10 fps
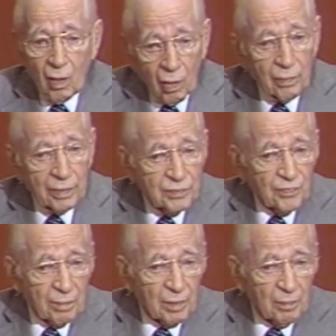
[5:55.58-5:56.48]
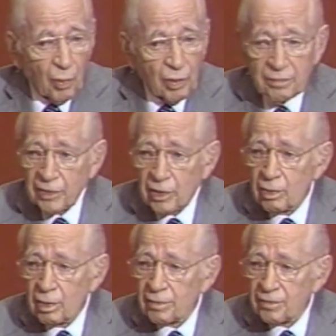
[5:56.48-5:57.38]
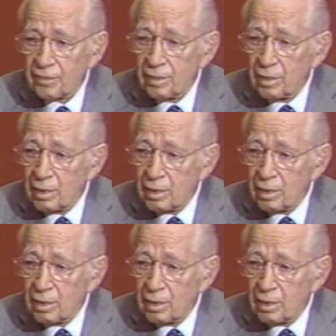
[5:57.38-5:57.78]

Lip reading: always from the point of view of